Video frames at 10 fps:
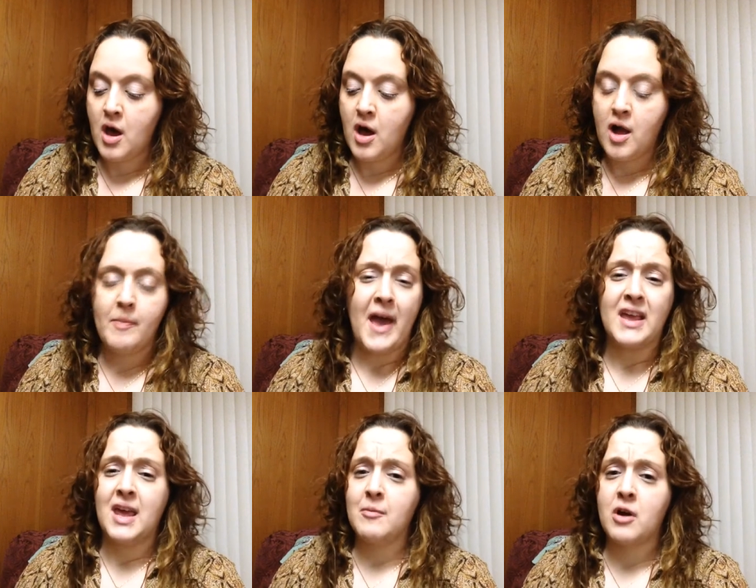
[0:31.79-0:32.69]
Um, I
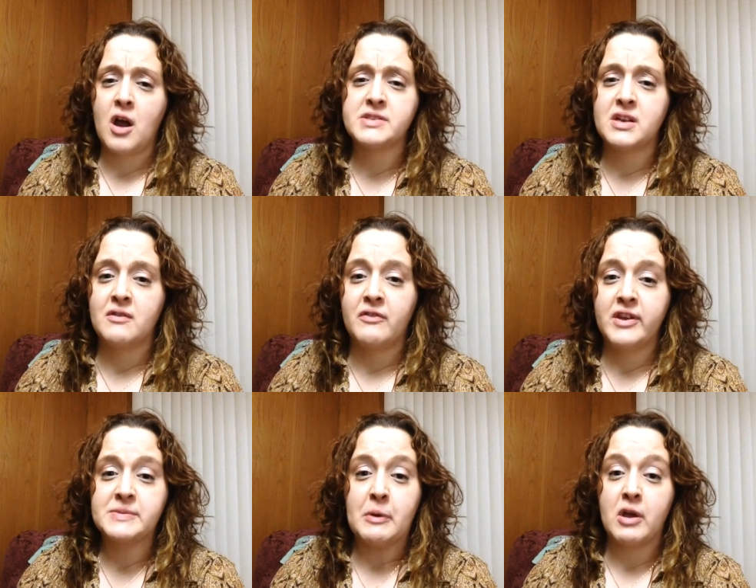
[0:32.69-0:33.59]
came across it on
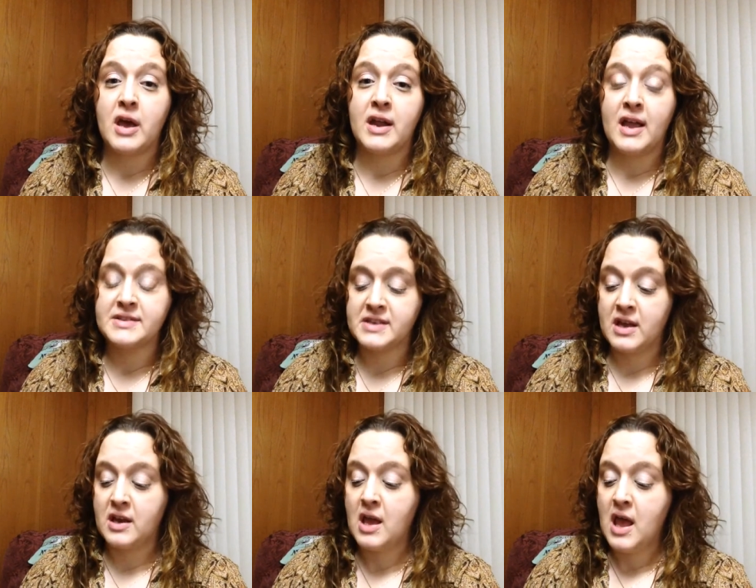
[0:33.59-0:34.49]
Facebook on
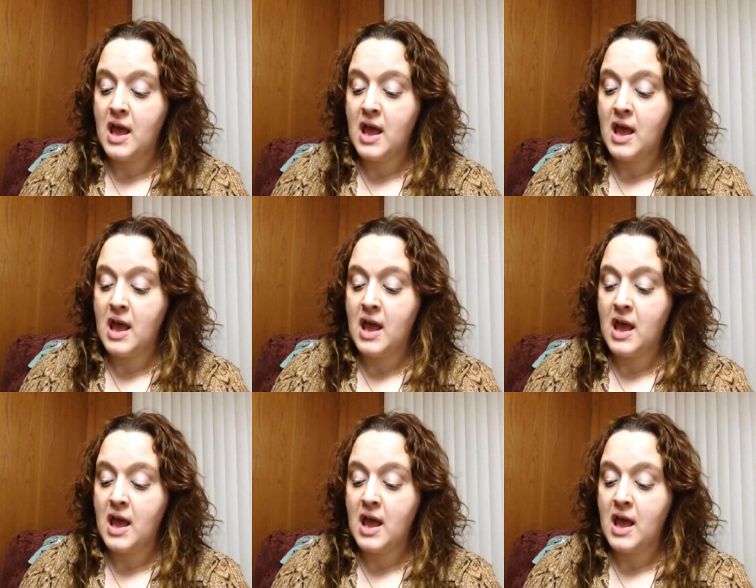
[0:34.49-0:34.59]
accident,